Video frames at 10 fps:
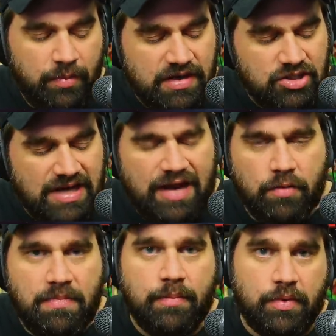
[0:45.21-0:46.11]
Because you gotta
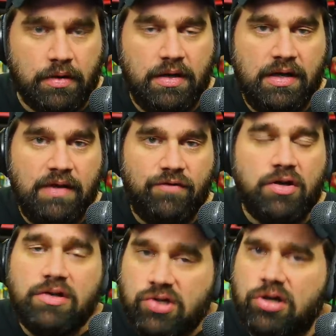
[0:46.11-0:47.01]
remember, if you're
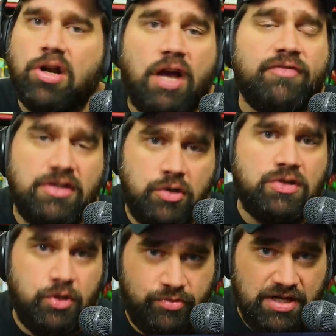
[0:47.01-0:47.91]
gonna turn off a
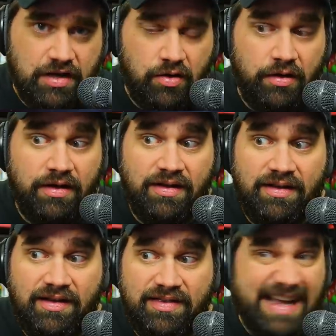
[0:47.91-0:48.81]
YouTube channel,
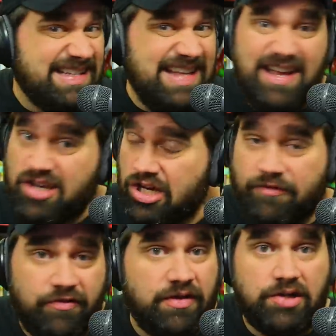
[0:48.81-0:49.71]
that's not good
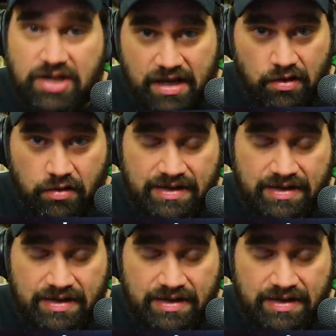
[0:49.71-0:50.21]
for a channel.